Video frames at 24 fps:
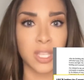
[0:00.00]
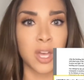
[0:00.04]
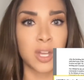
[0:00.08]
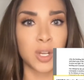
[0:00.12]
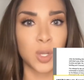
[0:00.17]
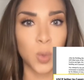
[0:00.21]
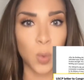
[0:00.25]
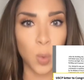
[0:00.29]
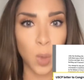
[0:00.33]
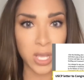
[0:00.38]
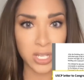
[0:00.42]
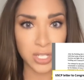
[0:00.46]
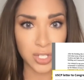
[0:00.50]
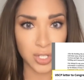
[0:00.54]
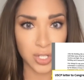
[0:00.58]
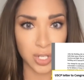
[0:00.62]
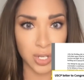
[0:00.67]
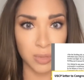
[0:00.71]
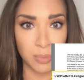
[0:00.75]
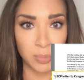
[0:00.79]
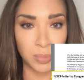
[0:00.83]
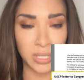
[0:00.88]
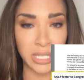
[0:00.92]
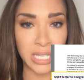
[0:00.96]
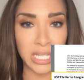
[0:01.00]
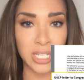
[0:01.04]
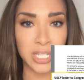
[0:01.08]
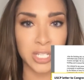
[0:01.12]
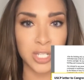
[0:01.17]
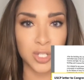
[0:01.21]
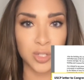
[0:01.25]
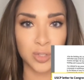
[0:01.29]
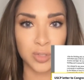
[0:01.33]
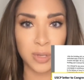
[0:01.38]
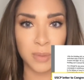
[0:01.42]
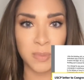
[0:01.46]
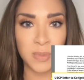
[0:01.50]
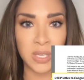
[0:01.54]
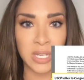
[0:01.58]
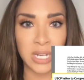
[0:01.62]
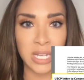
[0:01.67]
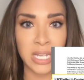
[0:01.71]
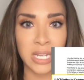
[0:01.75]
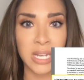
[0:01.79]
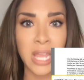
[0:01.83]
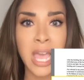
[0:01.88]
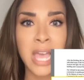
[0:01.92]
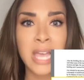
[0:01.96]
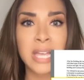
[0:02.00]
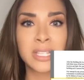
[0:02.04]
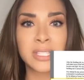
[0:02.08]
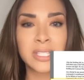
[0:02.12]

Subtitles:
unquestionably contributed